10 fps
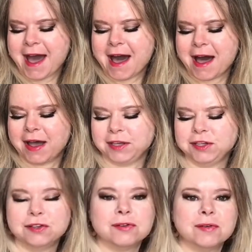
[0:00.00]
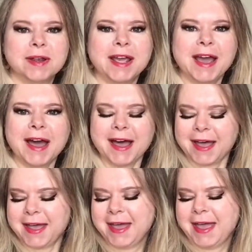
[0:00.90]
uh,
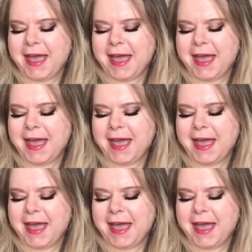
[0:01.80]
urea,